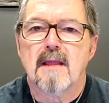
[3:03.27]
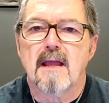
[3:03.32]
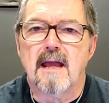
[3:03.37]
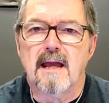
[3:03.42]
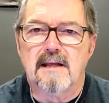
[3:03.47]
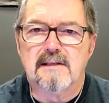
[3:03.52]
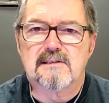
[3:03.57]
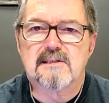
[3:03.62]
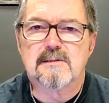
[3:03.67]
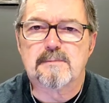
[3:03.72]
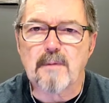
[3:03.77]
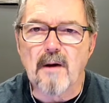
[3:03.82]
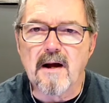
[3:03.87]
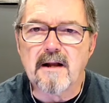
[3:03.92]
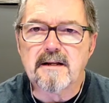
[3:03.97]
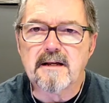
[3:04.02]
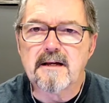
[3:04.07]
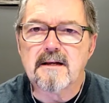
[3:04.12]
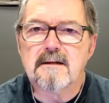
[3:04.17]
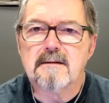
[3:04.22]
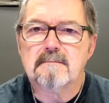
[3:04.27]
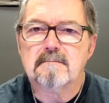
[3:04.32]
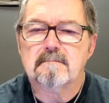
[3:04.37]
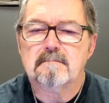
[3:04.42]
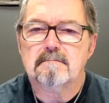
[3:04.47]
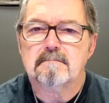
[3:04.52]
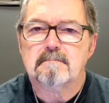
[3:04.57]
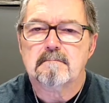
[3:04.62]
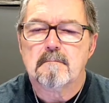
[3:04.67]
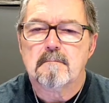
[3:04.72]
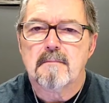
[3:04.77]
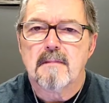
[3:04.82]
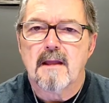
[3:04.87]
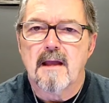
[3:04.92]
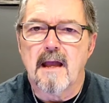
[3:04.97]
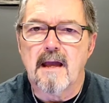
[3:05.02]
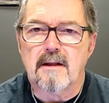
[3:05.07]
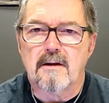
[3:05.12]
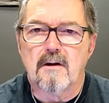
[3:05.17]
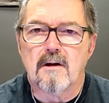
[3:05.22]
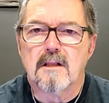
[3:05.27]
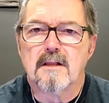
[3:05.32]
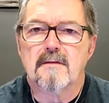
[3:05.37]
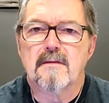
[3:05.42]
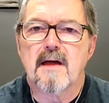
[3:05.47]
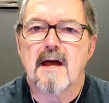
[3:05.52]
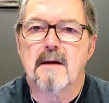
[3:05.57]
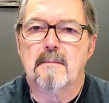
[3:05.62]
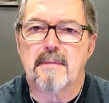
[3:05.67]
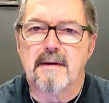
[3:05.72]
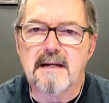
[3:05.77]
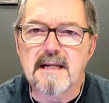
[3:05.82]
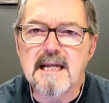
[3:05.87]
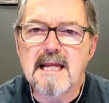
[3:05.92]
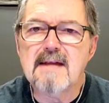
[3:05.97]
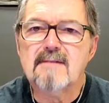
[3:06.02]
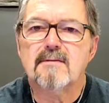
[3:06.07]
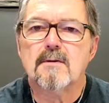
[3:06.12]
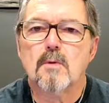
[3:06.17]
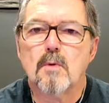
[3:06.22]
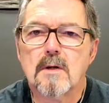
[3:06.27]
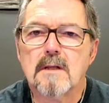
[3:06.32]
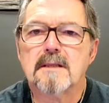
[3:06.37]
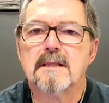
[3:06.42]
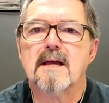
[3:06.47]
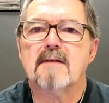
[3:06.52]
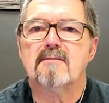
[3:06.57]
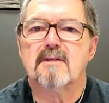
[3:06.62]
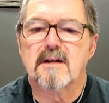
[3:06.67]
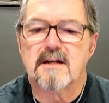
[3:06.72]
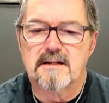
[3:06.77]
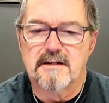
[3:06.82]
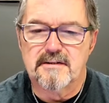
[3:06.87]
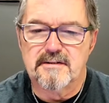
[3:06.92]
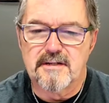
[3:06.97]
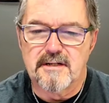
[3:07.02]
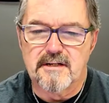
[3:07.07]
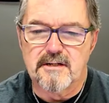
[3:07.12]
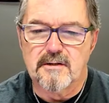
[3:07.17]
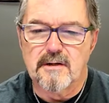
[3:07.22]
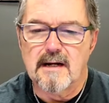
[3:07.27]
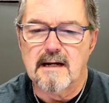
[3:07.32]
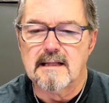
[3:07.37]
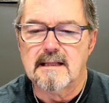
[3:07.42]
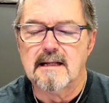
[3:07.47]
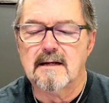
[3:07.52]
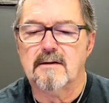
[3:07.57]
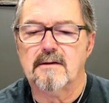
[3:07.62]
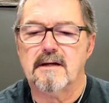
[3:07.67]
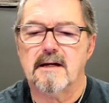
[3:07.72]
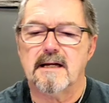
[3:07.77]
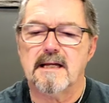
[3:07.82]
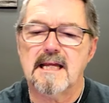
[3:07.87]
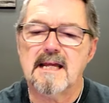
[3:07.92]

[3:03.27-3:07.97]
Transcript: and spreading and all of that, but evil will never continue. Hallelujah.